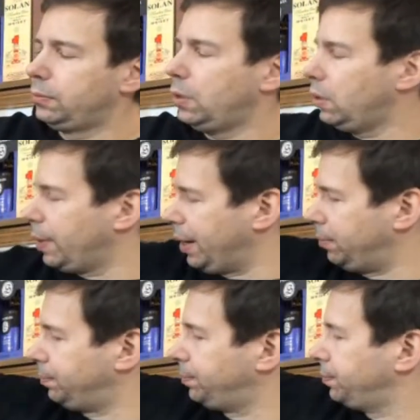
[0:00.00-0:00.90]
All right.
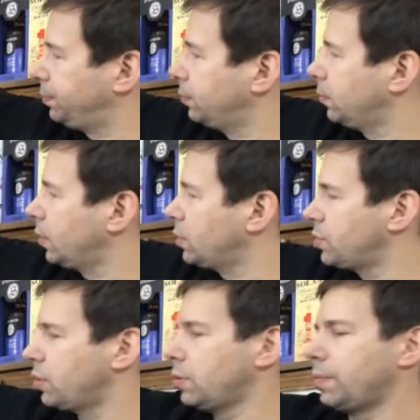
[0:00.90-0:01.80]

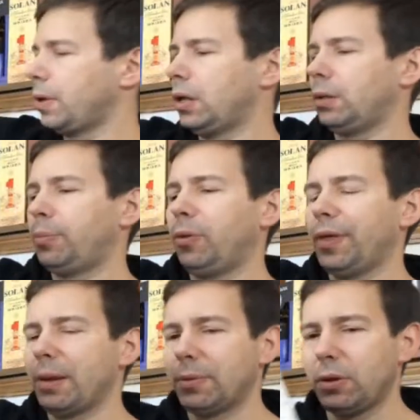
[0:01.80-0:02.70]
So I'll pull that up